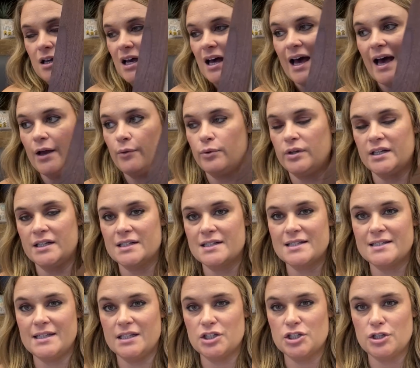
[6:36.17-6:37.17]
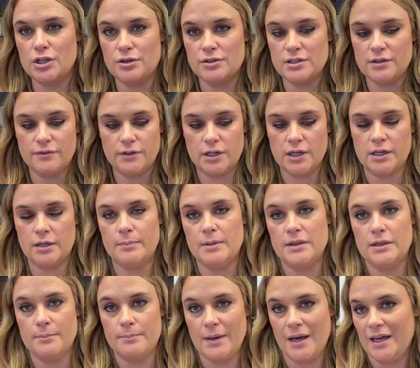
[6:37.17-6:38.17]
I wouldn't stitch those if you're going to put
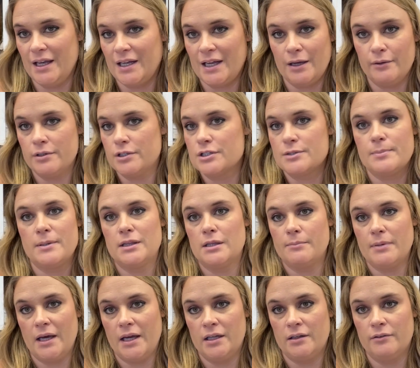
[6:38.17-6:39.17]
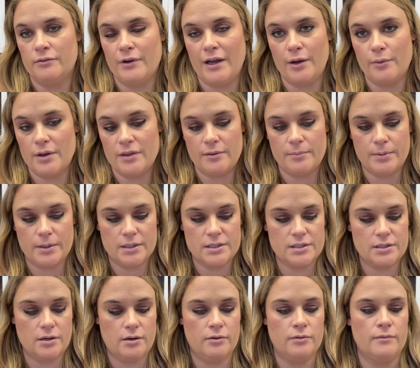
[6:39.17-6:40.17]
the button. I would just put the button right where the birds
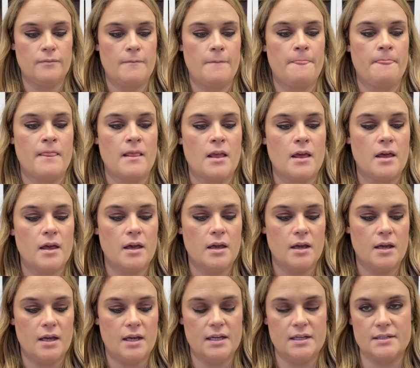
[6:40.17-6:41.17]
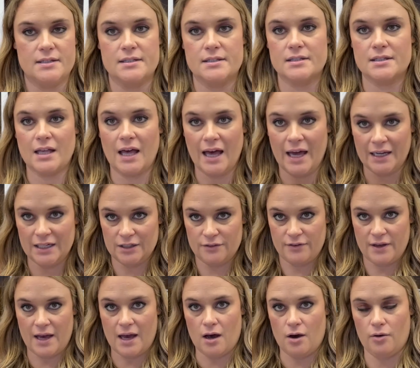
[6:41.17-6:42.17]
go, is kind of
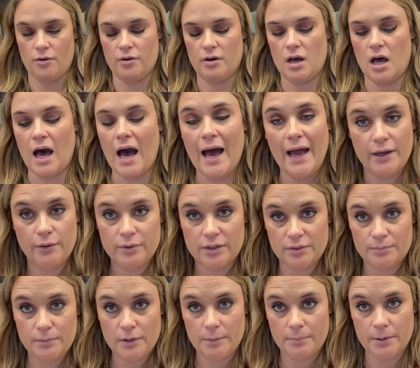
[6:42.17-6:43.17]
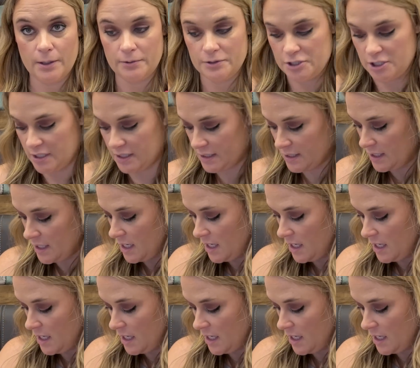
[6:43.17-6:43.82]
how I would approach it.